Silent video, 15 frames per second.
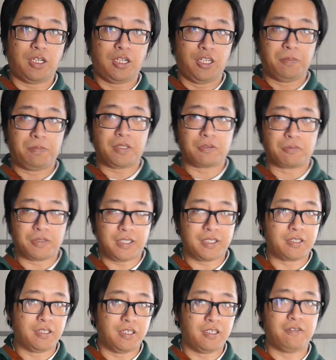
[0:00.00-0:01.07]
Olympic
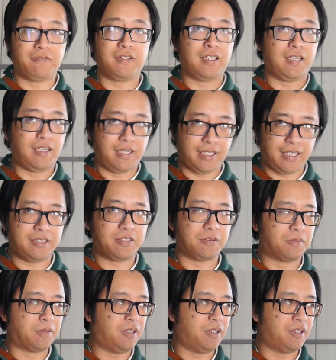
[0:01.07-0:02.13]
recurve
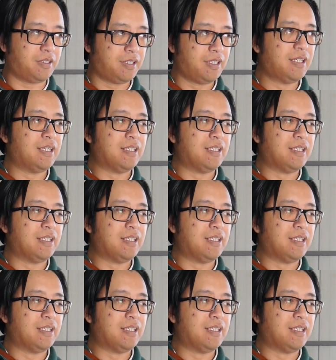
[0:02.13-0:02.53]
later on,